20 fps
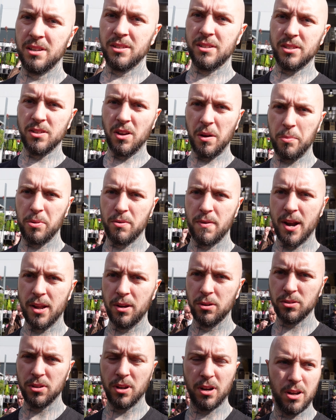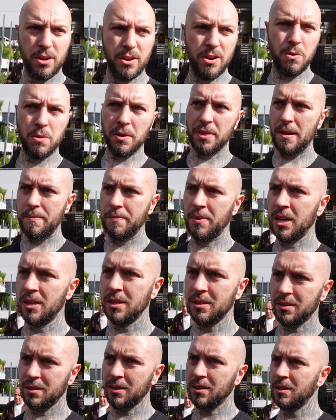This is like perennials, like I know what that
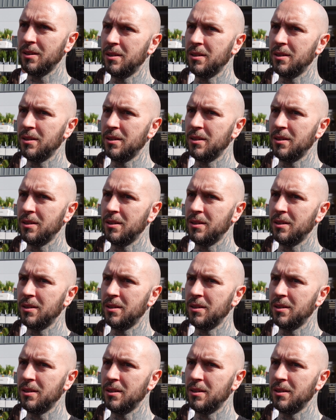means.